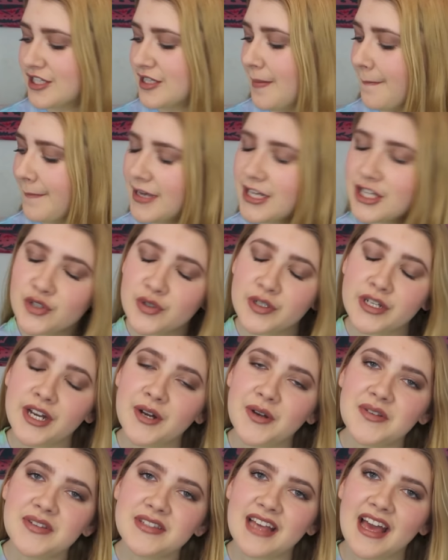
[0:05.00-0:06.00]

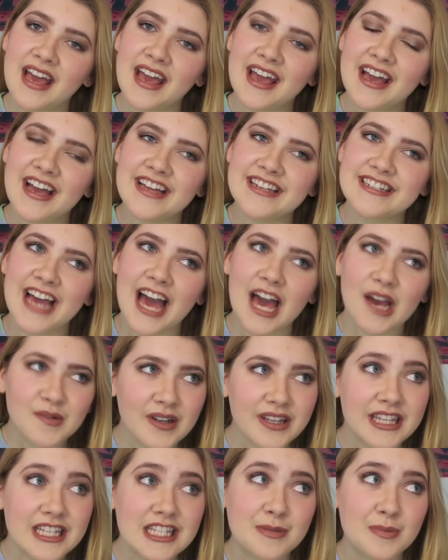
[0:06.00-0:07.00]
Demetrios, and I
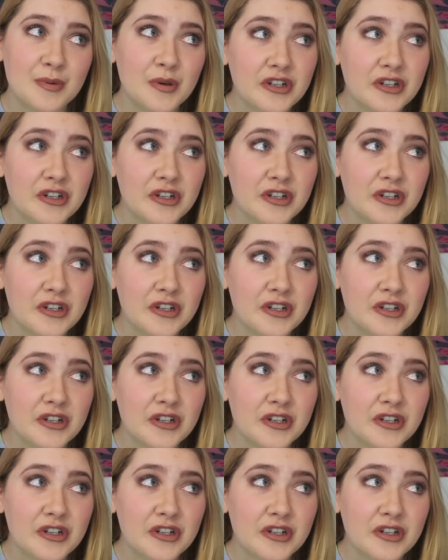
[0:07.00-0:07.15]
read this